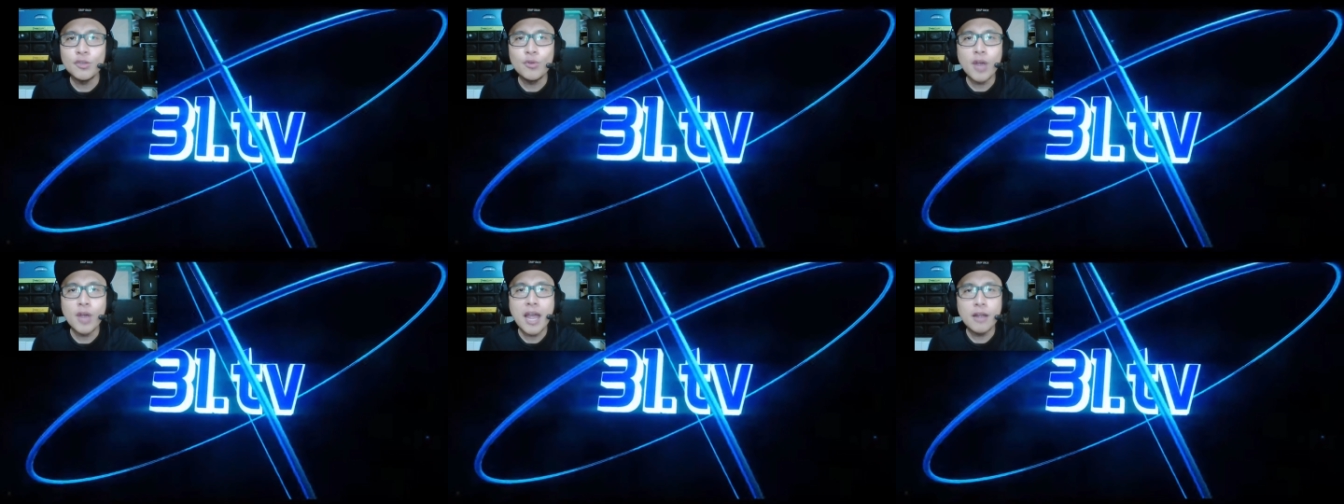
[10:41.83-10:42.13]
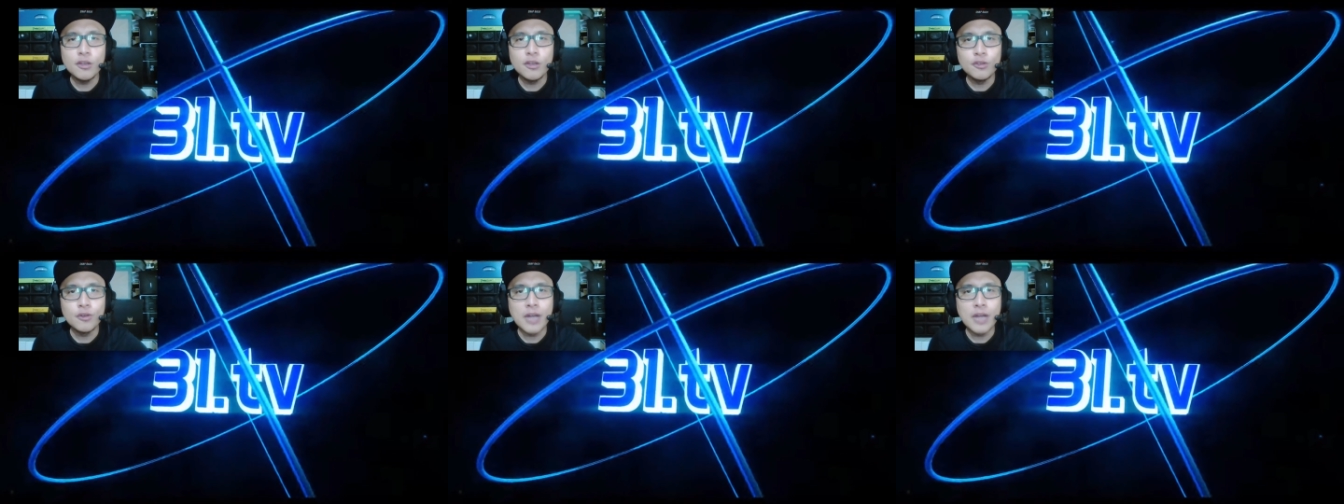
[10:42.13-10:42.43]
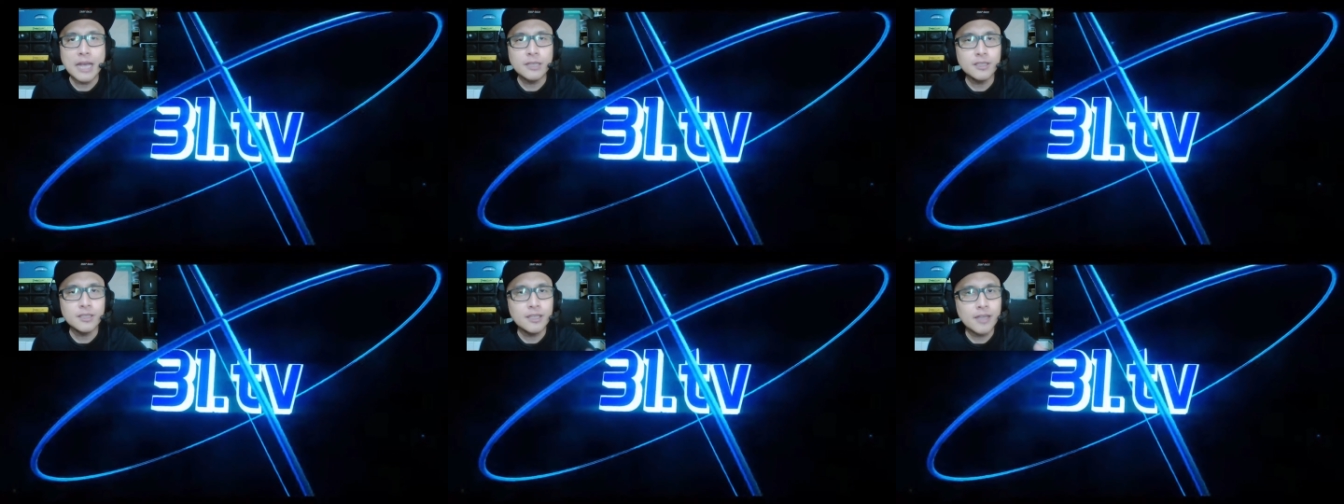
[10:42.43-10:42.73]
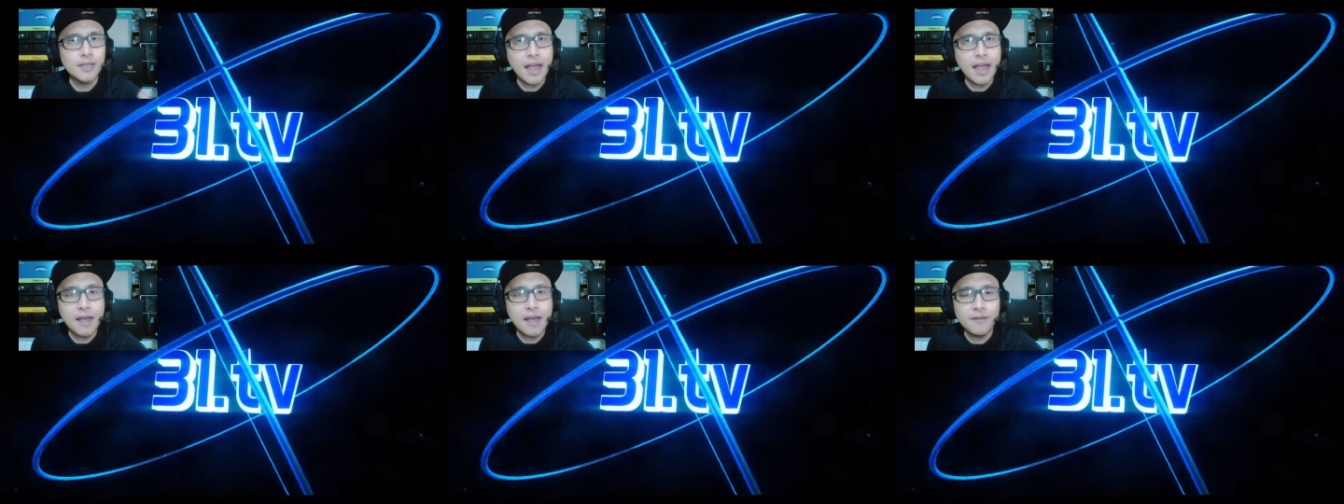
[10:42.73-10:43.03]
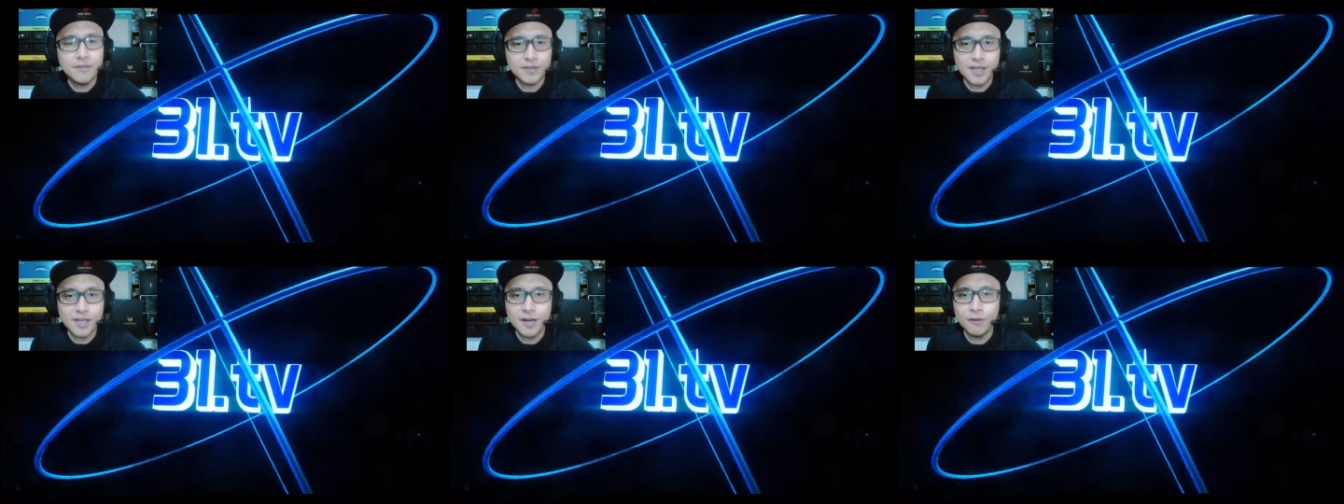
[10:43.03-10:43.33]
you you guys
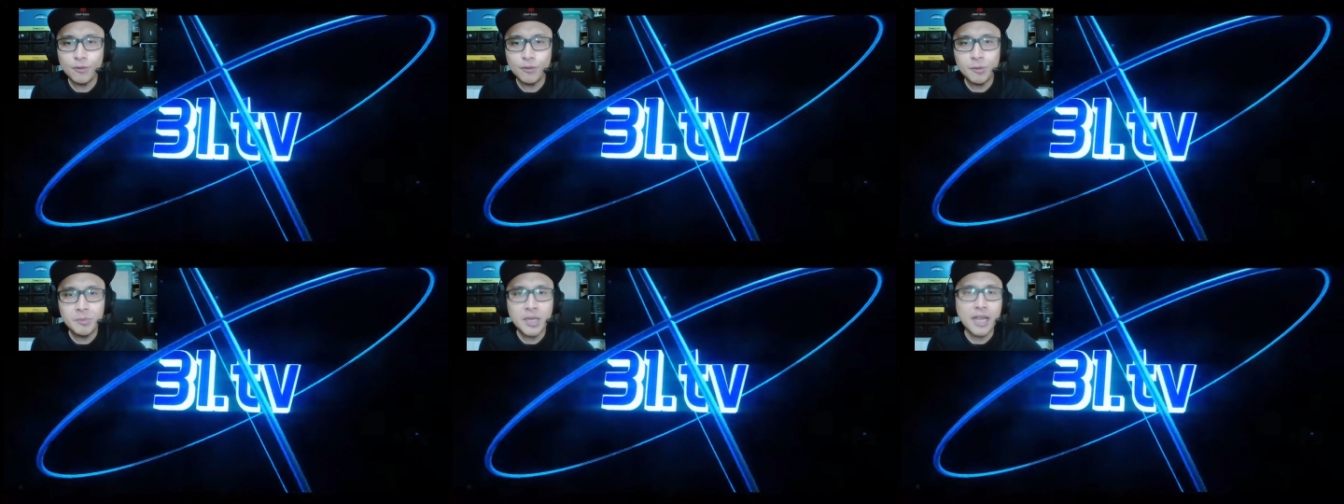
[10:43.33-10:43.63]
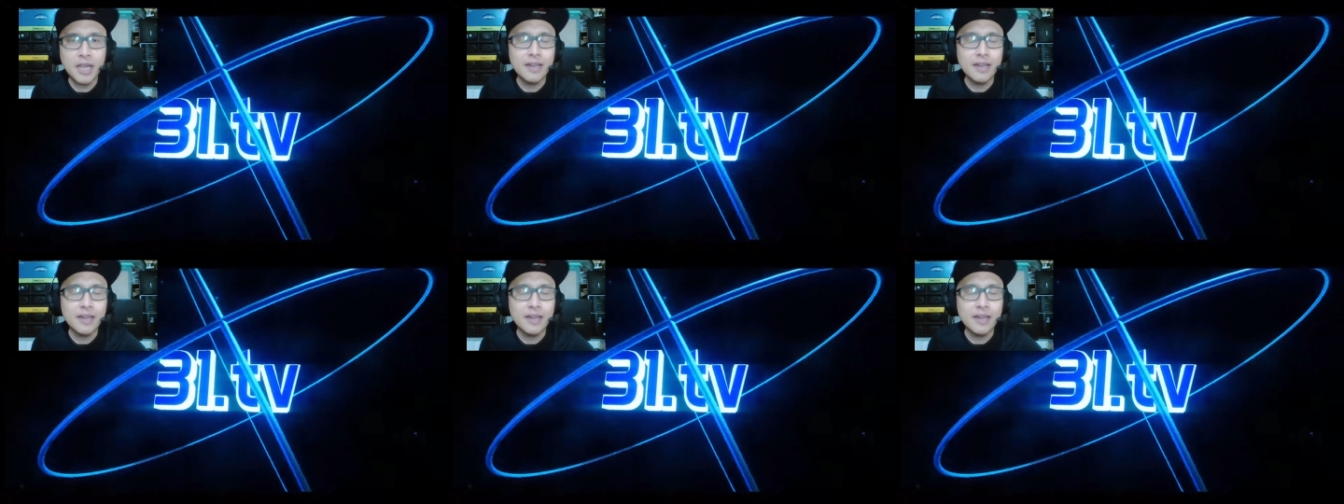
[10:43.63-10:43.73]
have there for me,